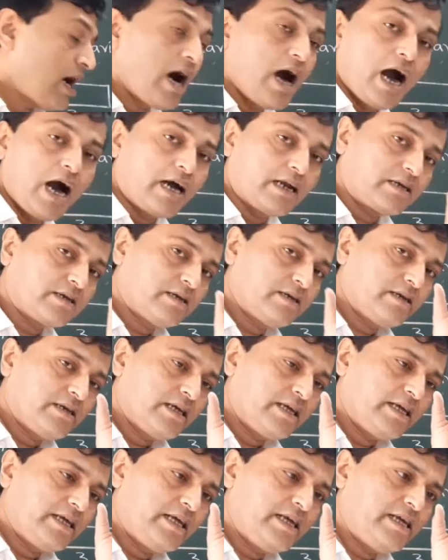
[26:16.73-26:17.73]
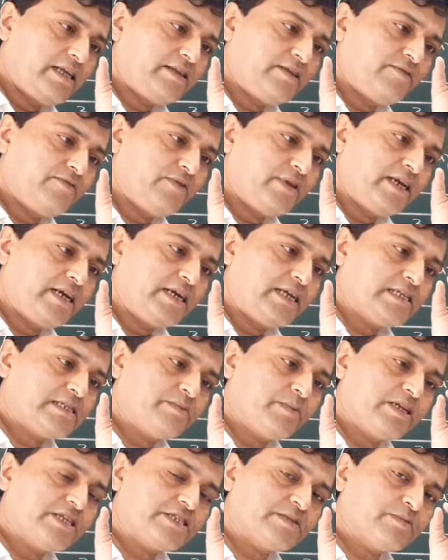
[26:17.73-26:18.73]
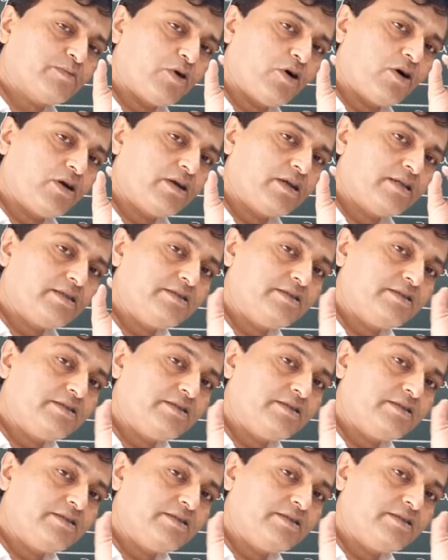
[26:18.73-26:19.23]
arc infinitesimal small.